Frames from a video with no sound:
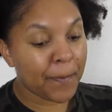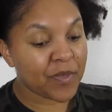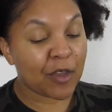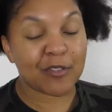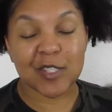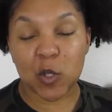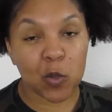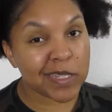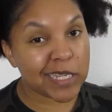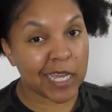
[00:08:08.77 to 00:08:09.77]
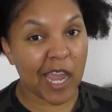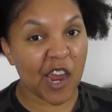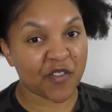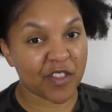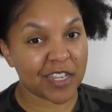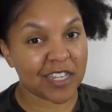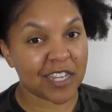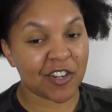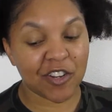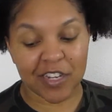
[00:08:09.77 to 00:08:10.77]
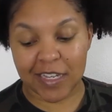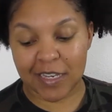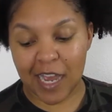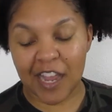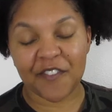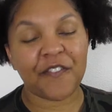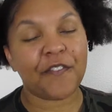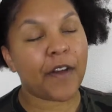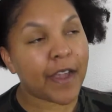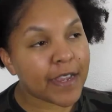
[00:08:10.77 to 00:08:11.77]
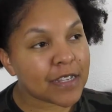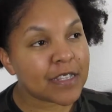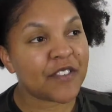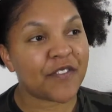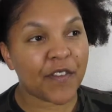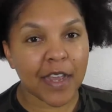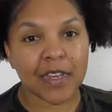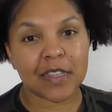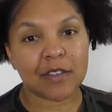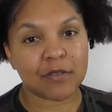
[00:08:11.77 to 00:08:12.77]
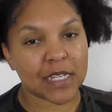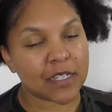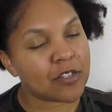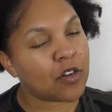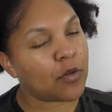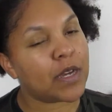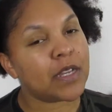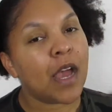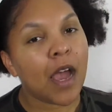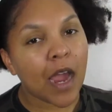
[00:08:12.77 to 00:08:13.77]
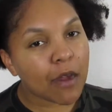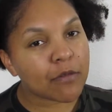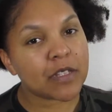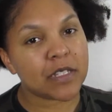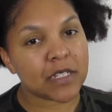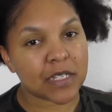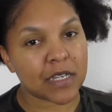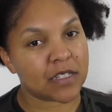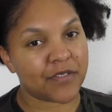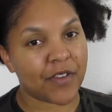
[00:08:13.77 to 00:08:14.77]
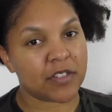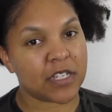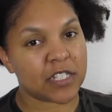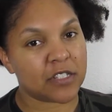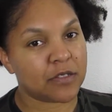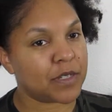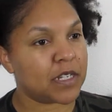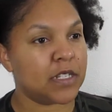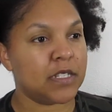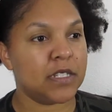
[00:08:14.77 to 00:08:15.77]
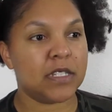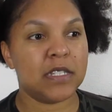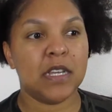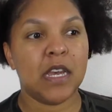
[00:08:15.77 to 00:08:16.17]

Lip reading: that was the only thing I had for like a year, and I finally was like, you know what? I really need to get this foundation because